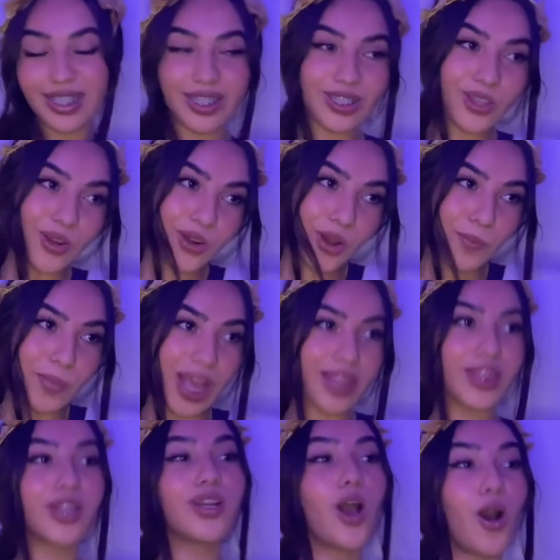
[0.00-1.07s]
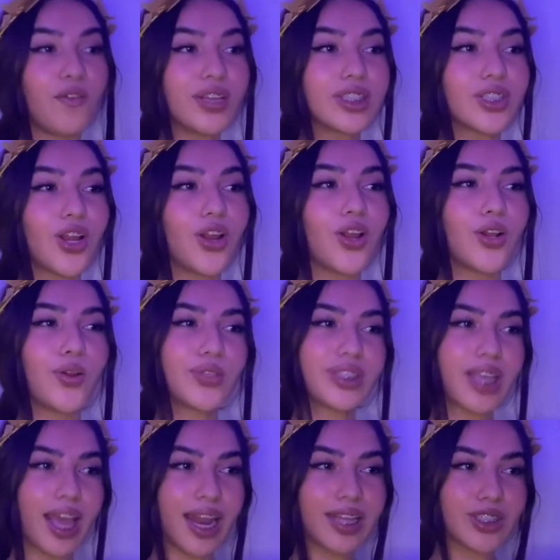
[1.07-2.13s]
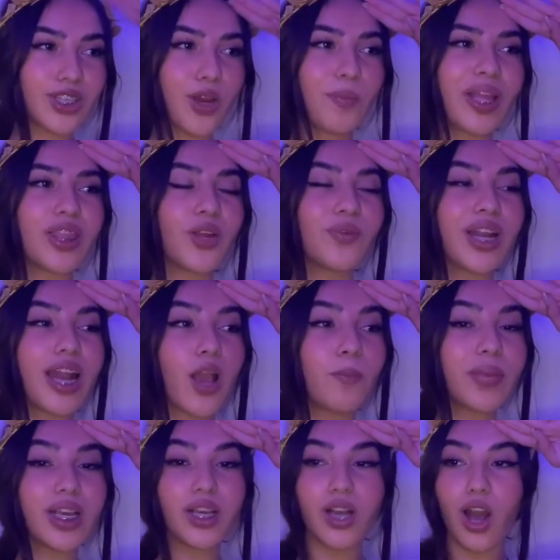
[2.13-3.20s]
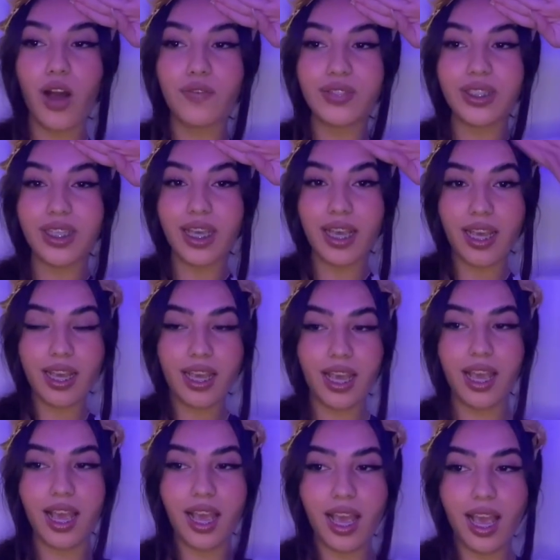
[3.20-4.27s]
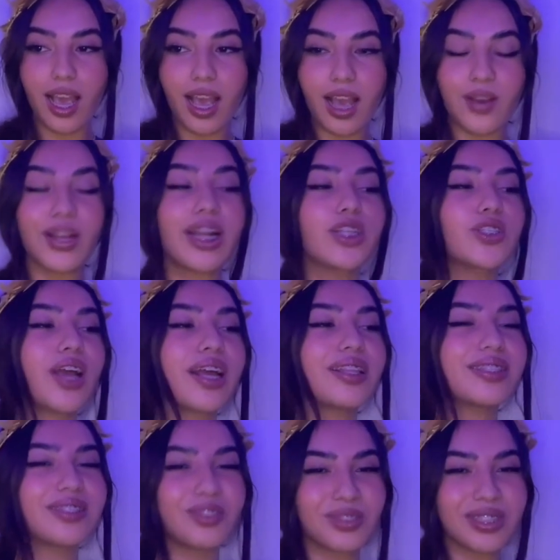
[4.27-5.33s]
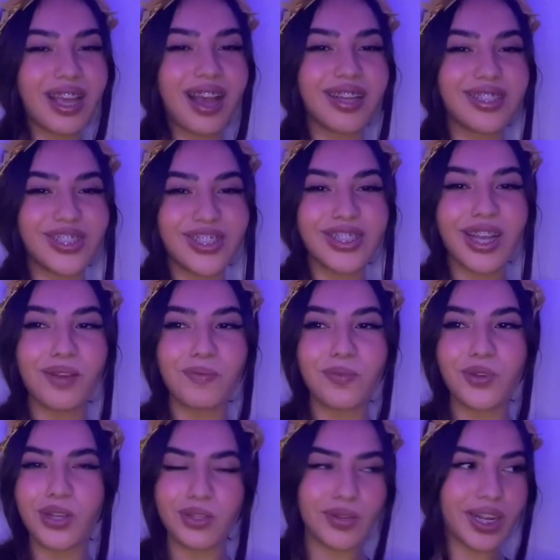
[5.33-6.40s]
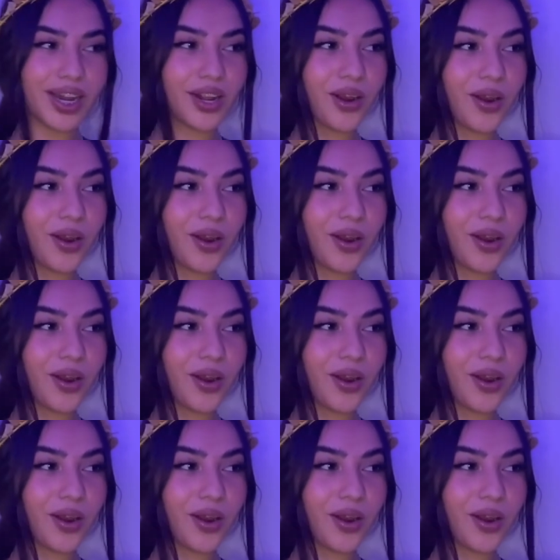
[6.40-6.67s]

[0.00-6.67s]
commanding officer, Lieutenant Commander Rene Minkowski. We're going to run a good, tight ship, are we clear?